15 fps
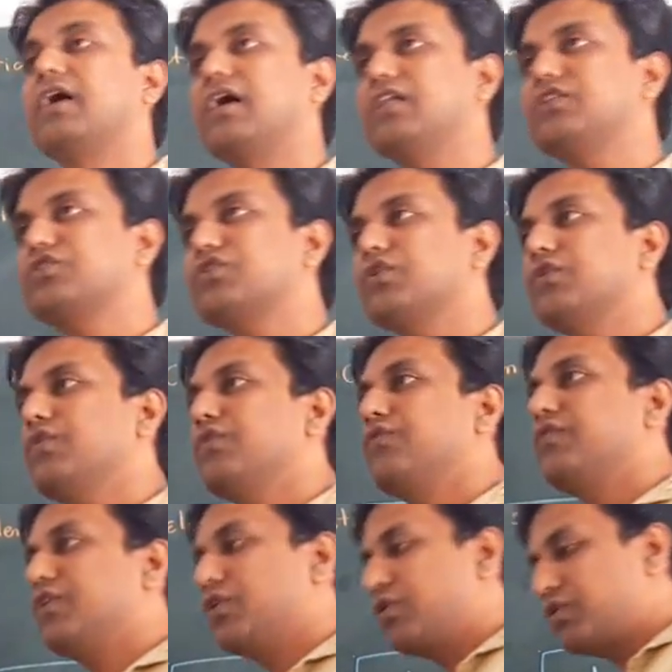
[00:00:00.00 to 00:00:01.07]
Also
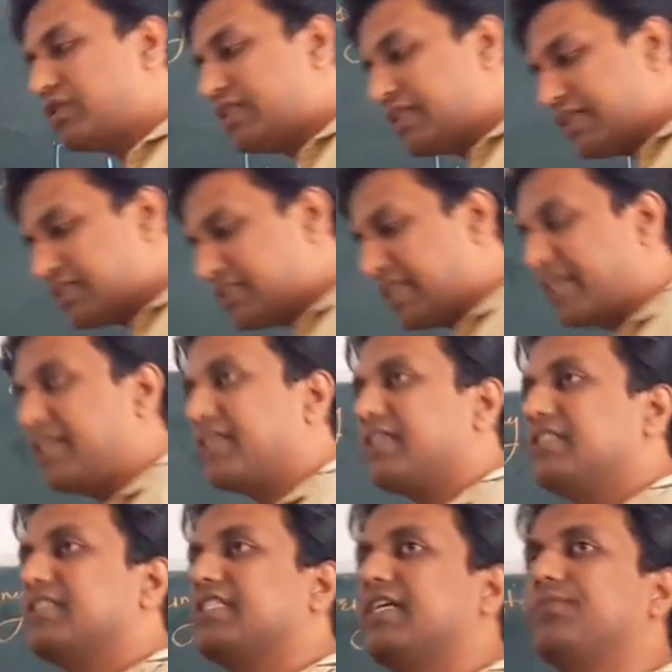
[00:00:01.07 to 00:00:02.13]
we know second
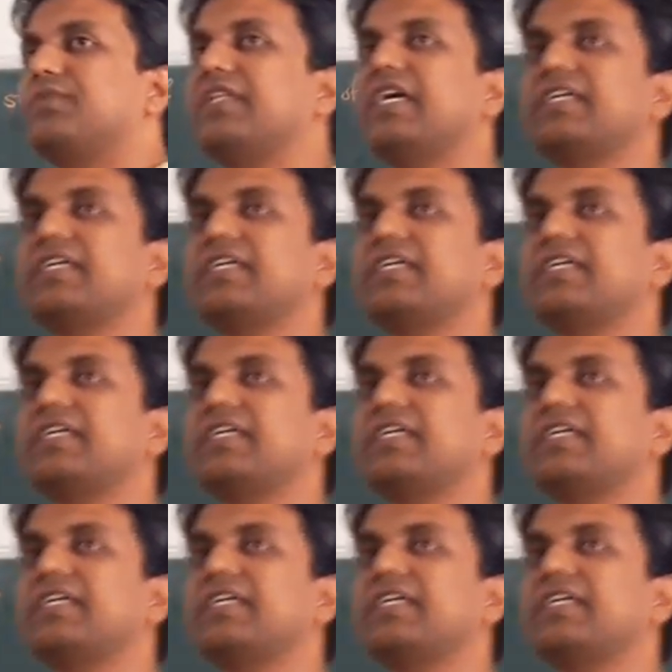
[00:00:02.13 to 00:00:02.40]
concept,